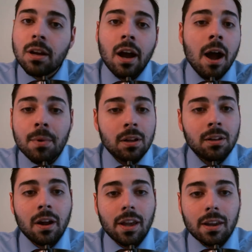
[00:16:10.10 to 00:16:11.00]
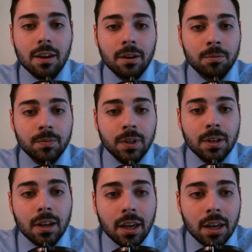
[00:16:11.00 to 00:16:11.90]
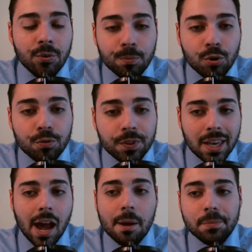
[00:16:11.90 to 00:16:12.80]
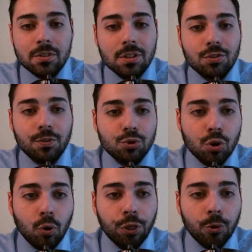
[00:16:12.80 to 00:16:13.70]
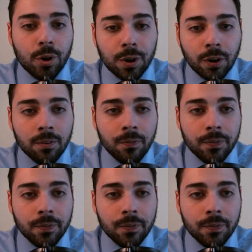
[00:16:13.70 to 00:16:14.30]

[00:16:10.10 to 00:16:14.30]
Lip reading: I'm not lying here. He removed the captaincy from Joe Thornton